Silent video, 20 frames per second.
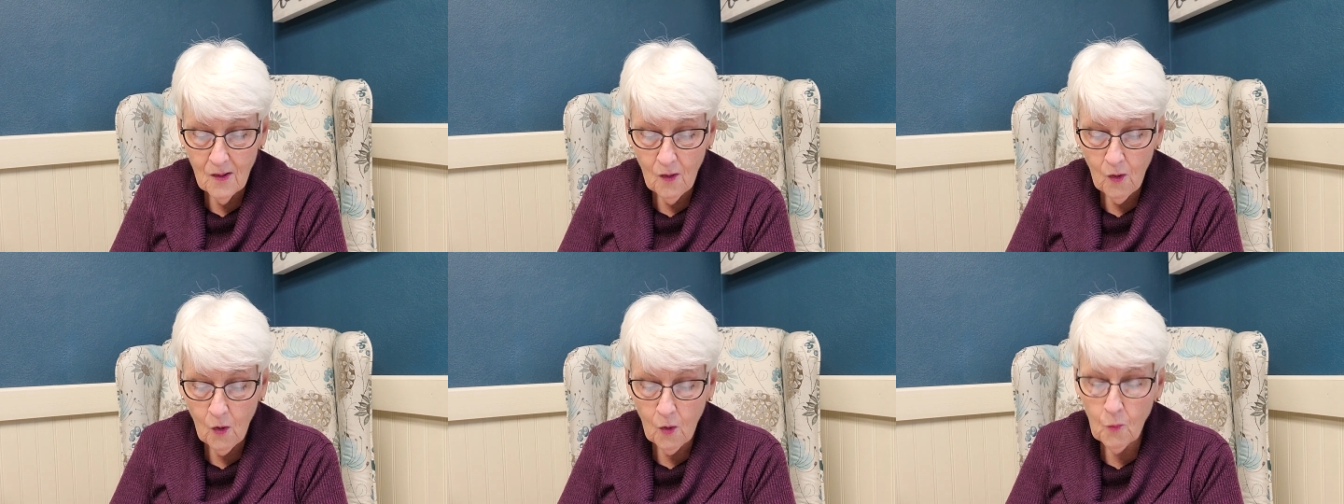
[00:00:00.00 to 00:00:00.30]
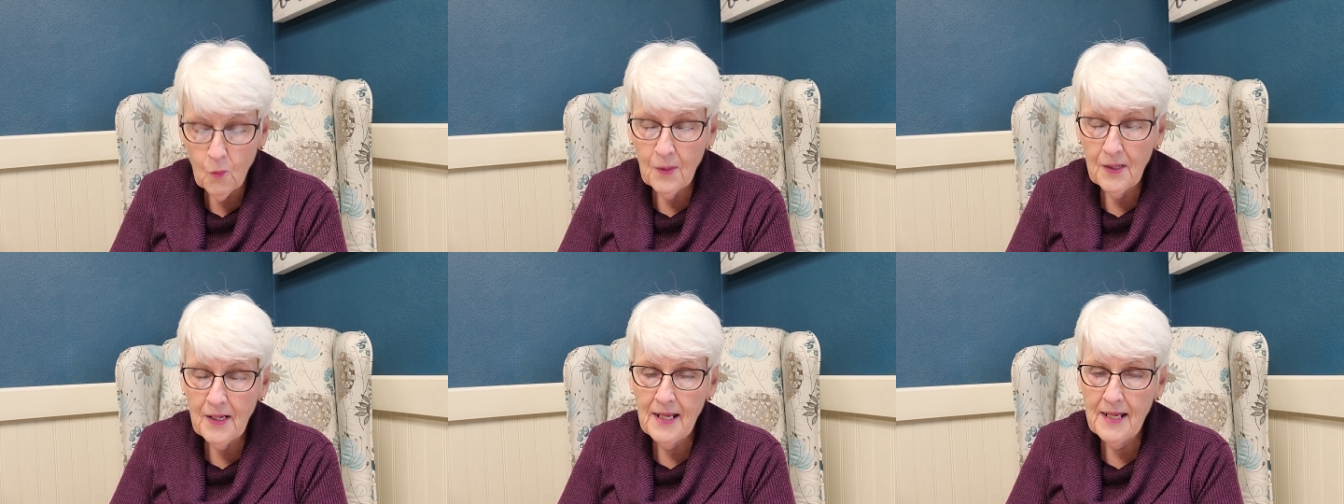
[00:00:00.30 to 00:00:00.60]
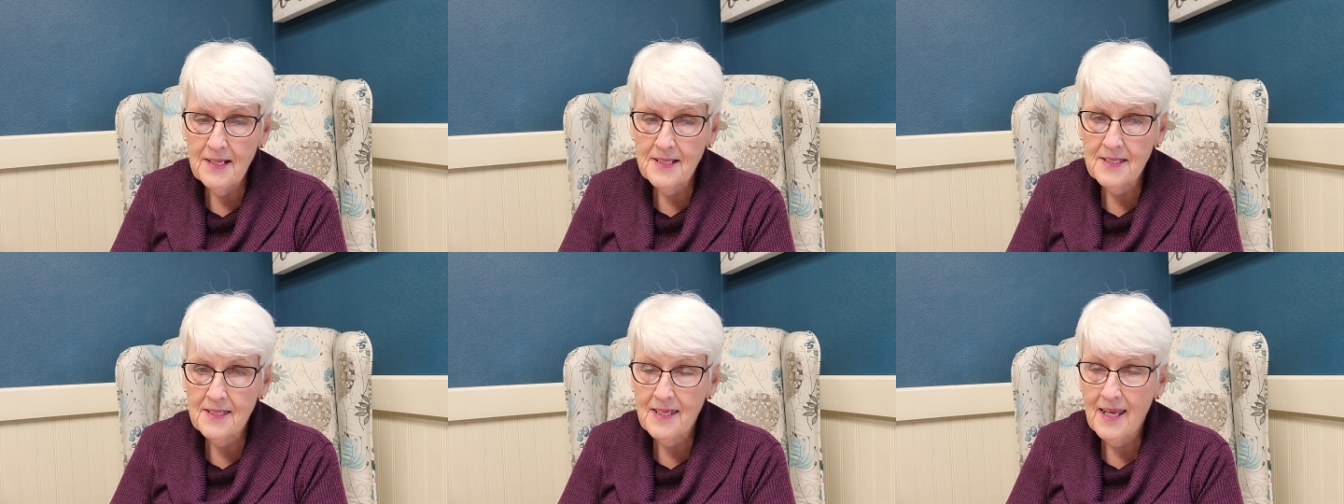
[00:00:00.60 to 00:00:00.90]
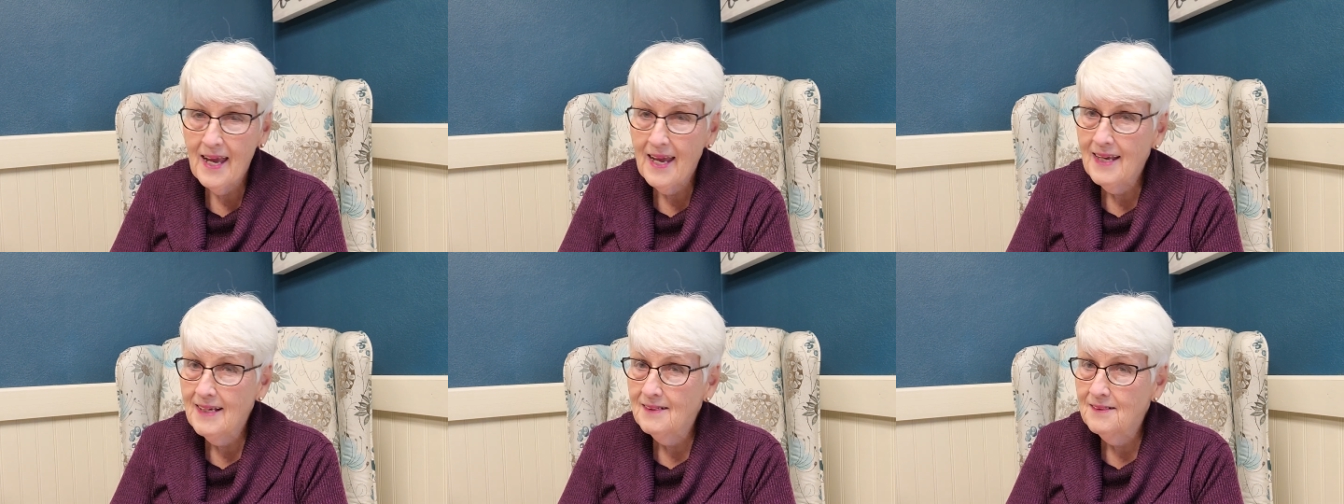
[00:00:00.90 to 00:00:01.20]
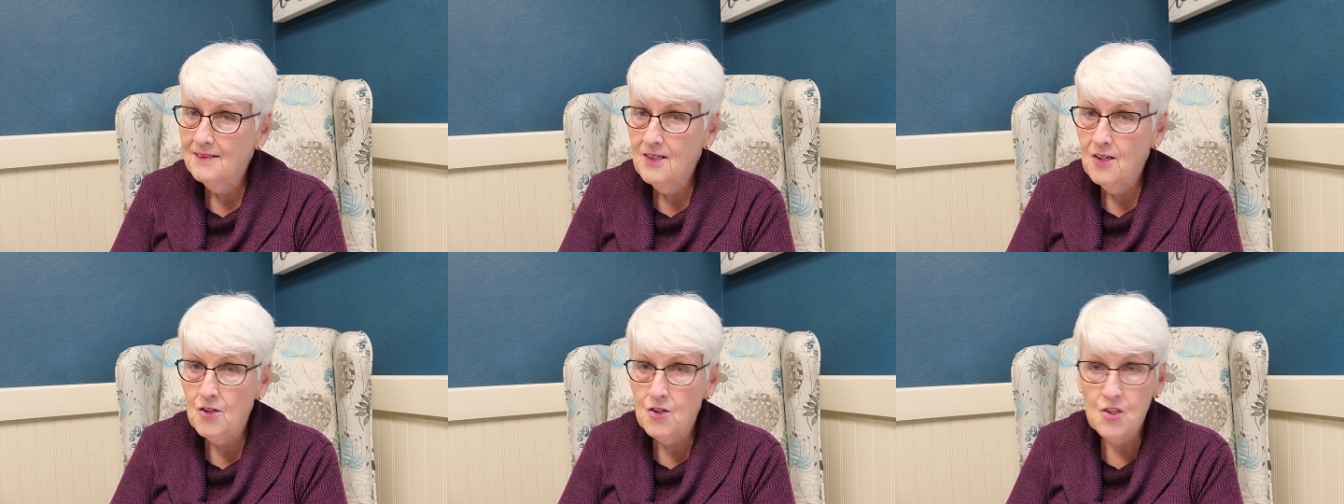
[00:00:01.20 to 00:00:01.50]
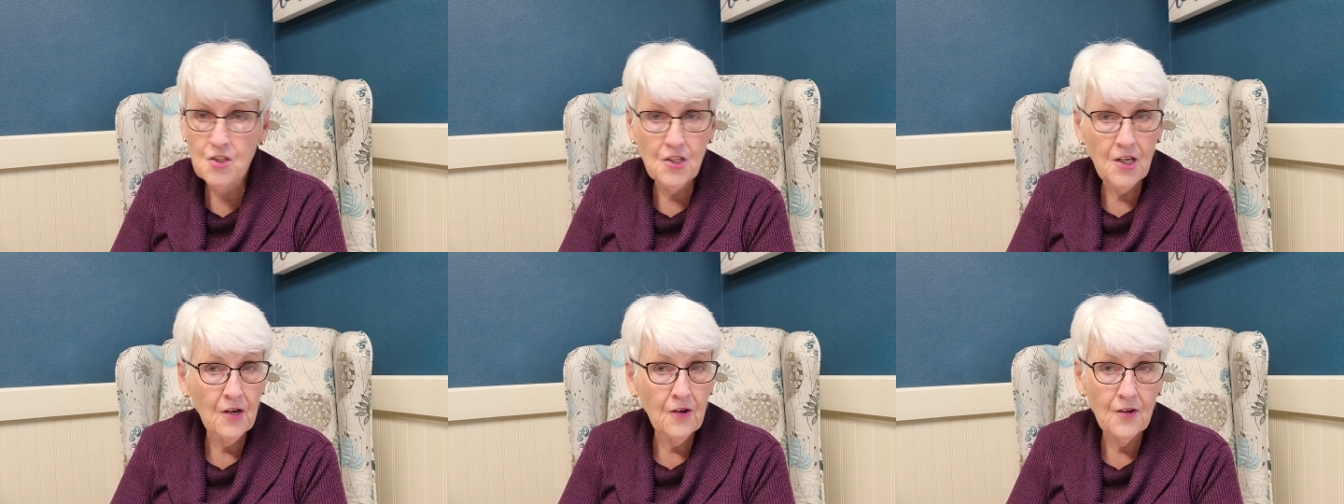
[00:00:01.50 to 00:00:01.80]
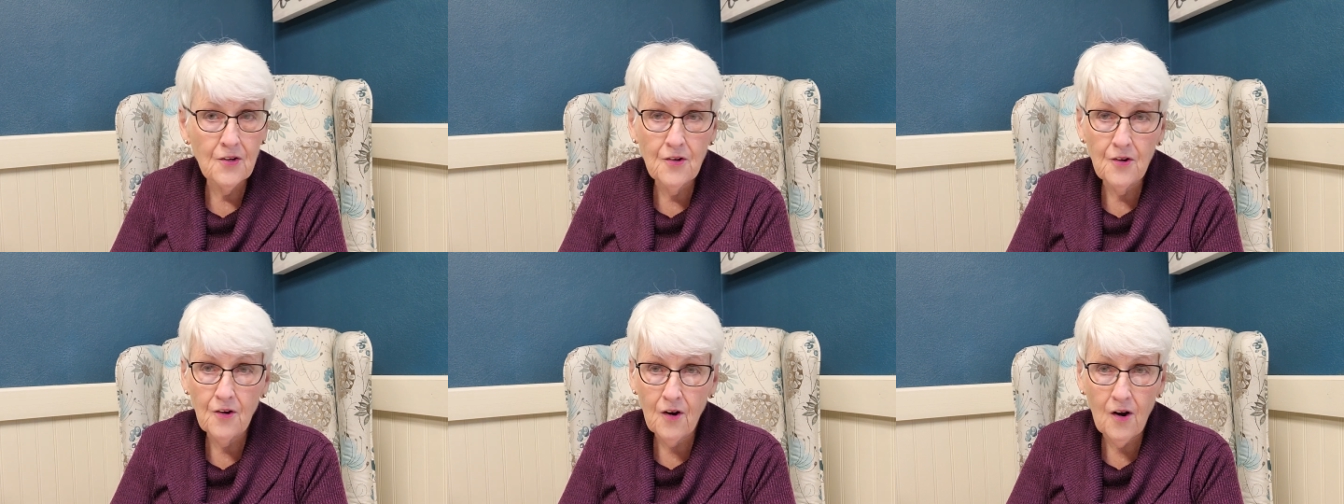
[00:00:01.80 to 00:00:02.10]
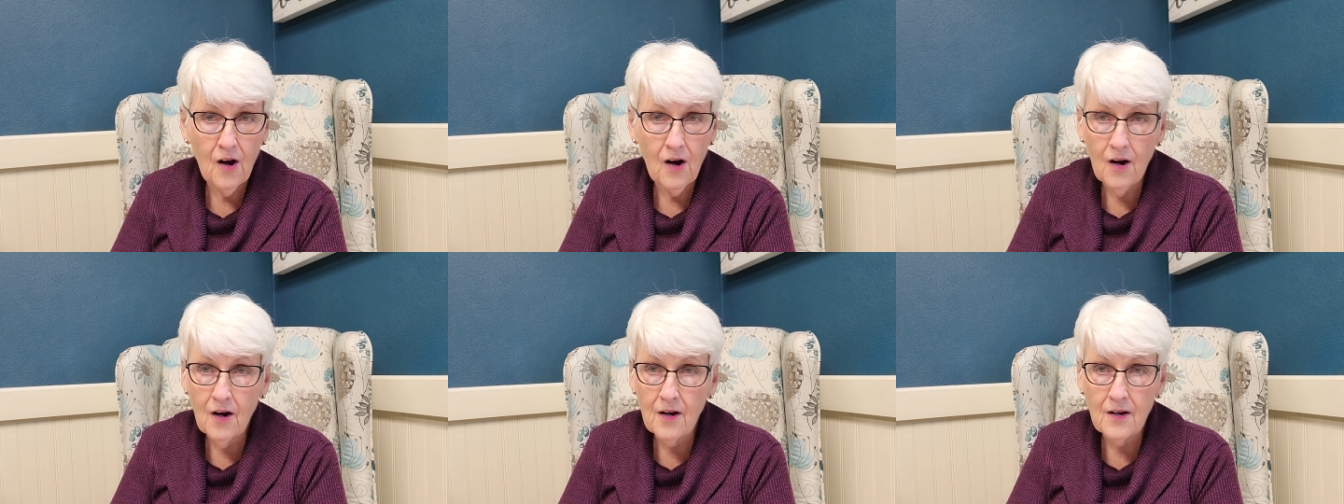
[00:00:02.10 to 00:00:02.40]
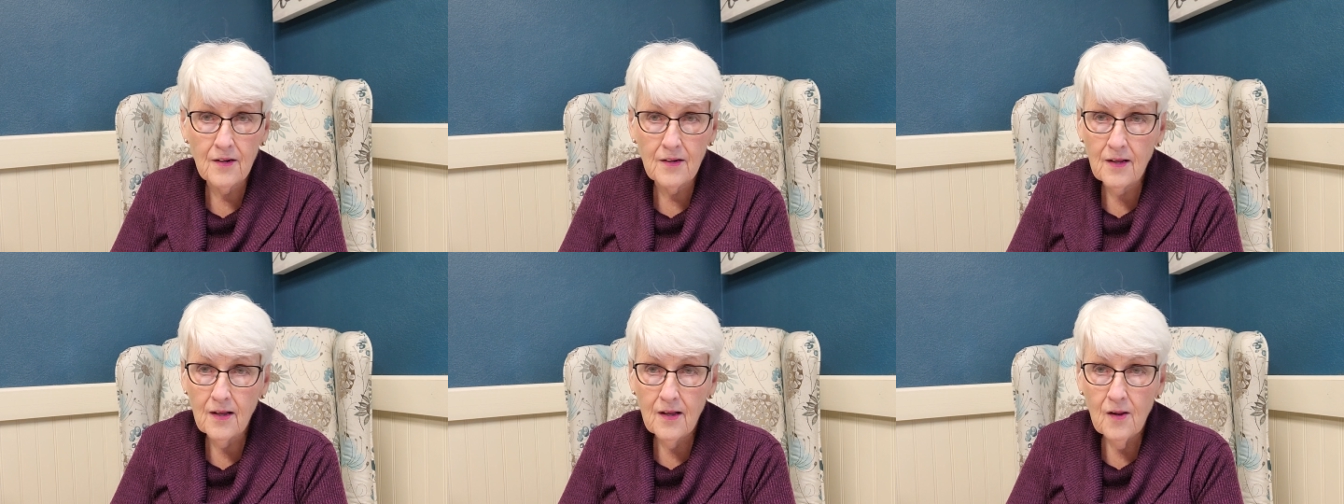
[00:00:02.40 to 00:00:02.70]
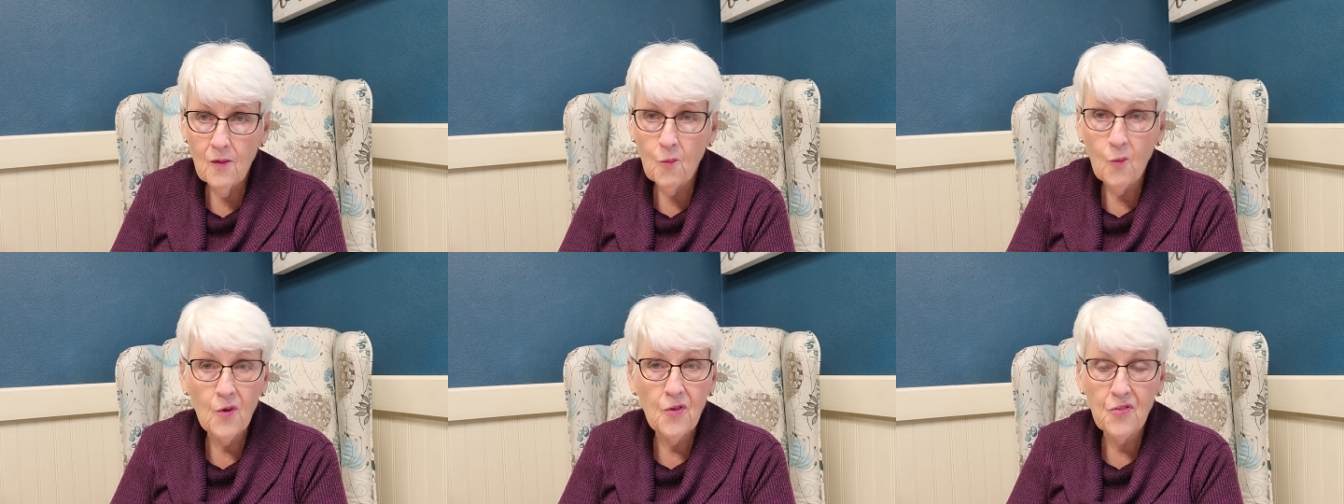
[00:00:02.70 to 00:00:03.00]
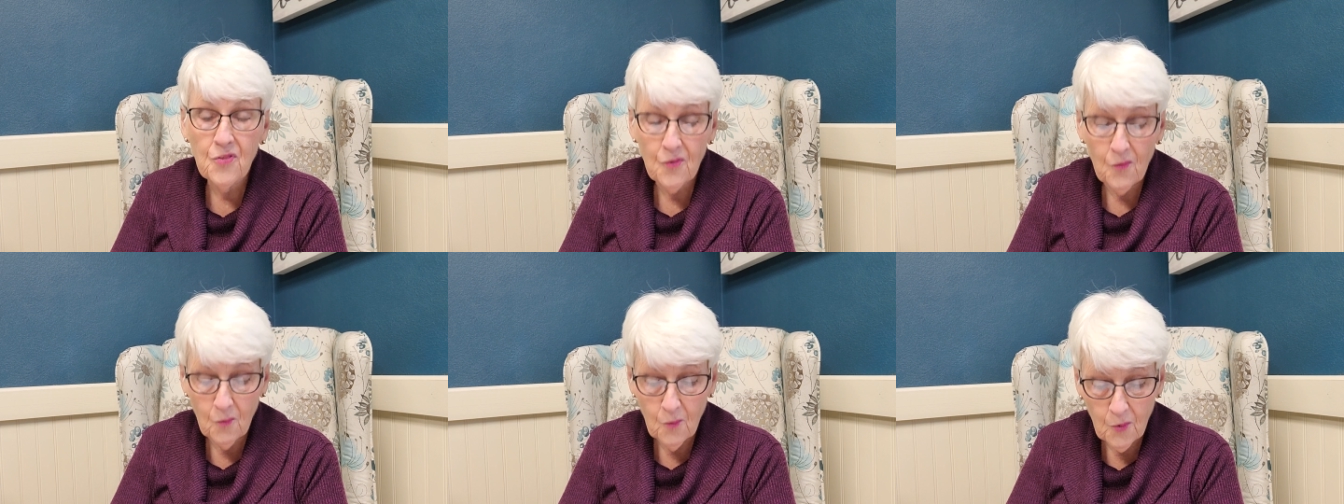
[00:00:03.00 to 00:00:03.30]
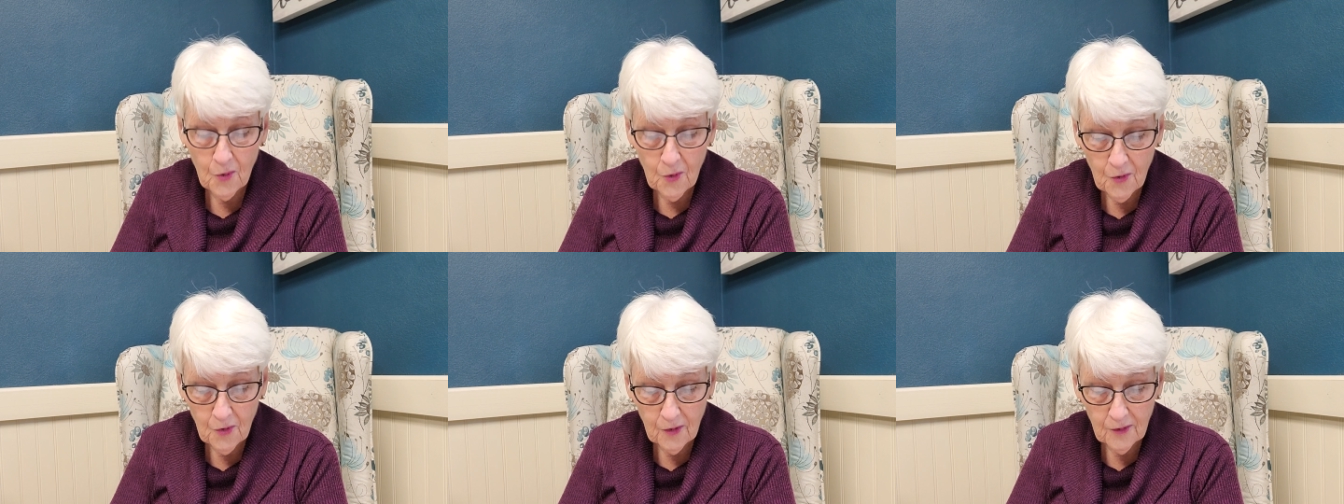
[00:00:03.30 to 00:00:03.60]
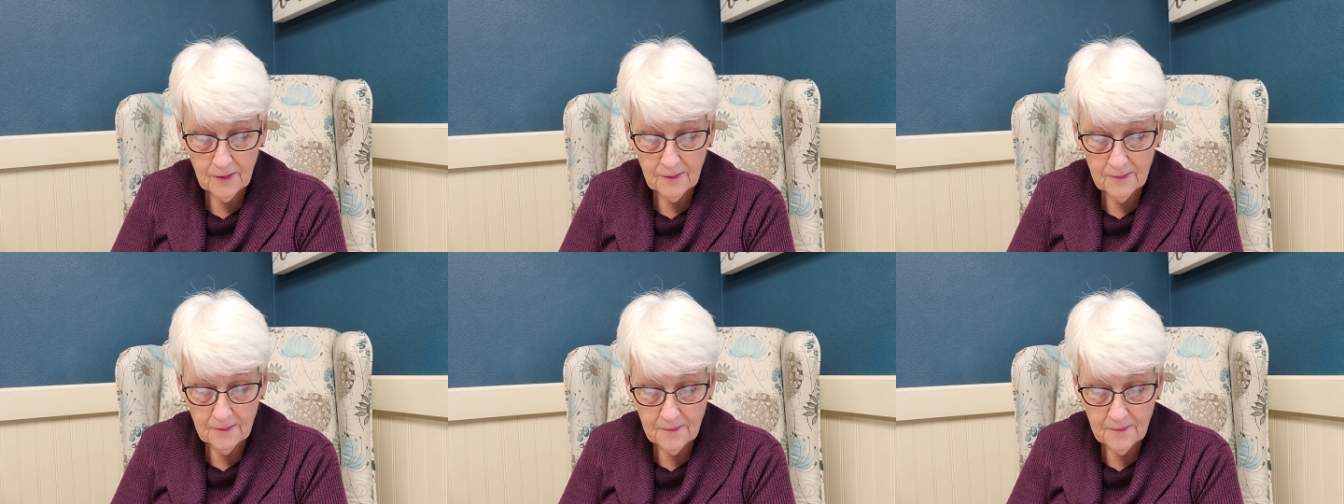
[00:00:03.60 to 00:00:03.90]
or would he say, You're sharing your heart with the world?